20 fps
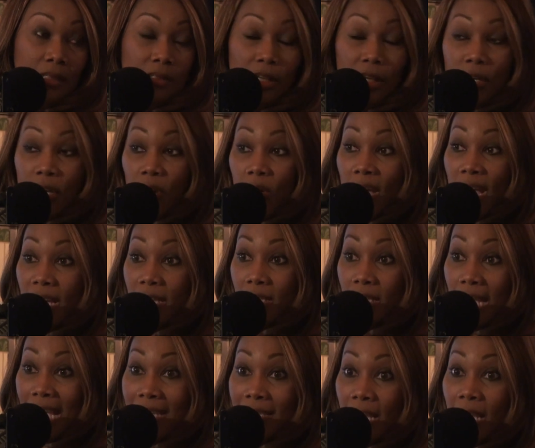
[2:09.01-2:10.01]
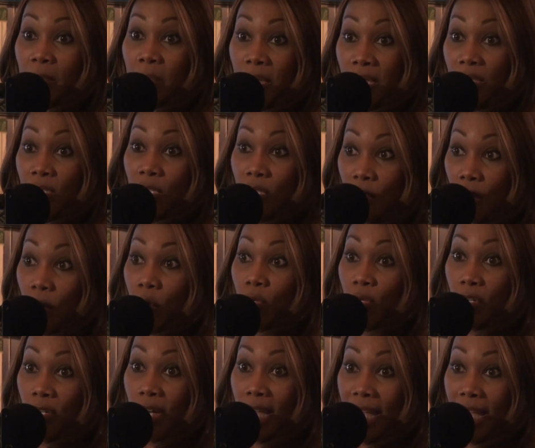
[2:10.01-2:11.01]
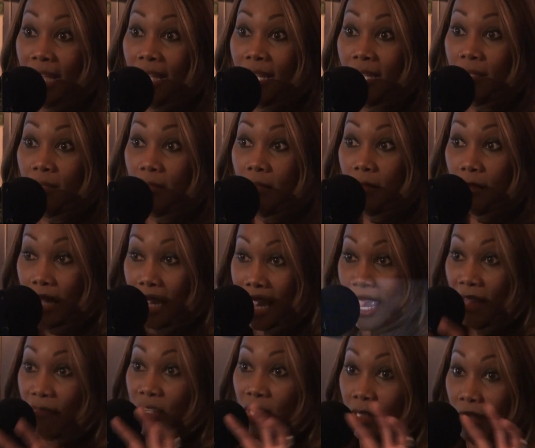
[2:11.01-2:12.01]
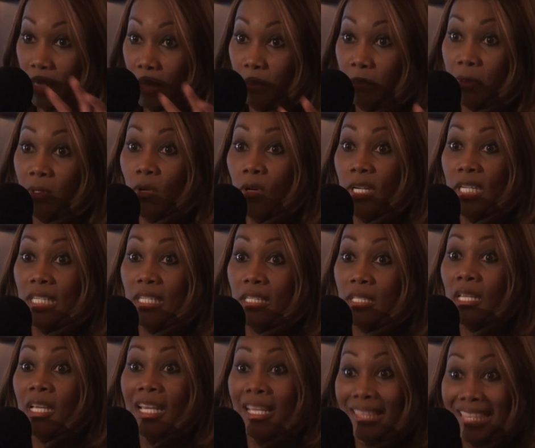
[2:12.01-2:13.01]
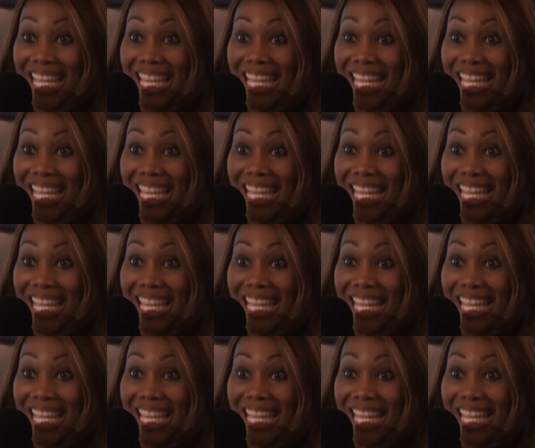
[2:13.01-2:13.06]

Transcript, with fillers: You know, as, as a business owner and having employees,